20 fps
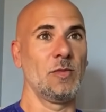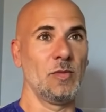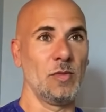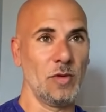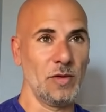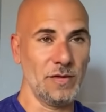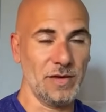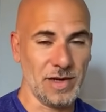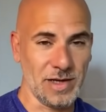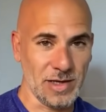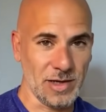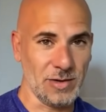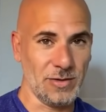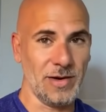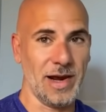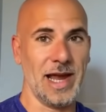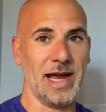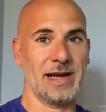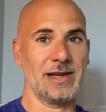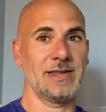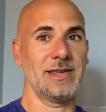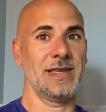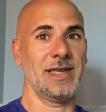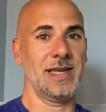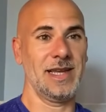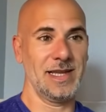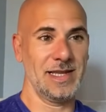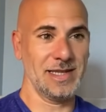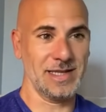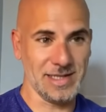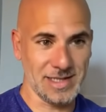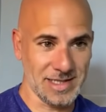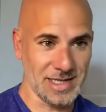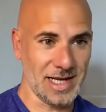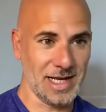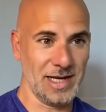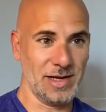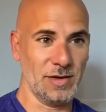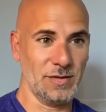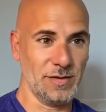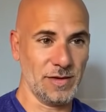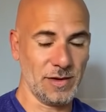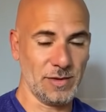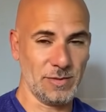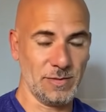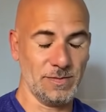moving direct in the sign of